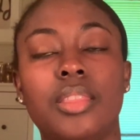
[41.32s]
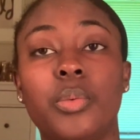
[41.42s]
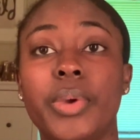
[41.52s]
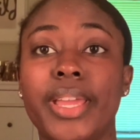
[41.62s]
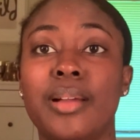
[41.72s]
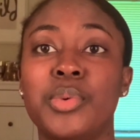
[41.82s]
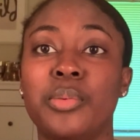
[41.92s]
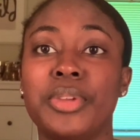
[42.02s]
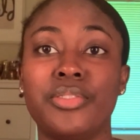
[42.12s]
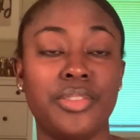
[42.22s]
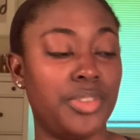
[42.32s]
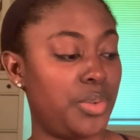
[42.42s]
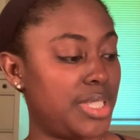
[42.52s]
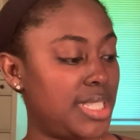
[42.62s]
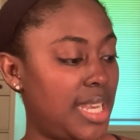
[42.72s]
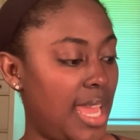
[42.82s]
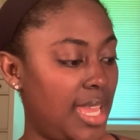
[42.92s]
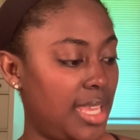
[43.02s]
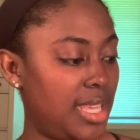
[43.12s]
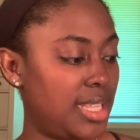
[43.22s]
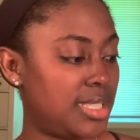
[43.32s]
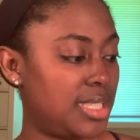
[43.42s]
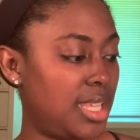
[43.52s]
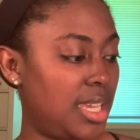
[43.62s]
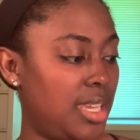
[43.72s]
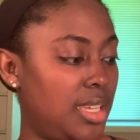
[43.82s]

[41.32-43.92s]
The wig I'm going to be reviewing today is the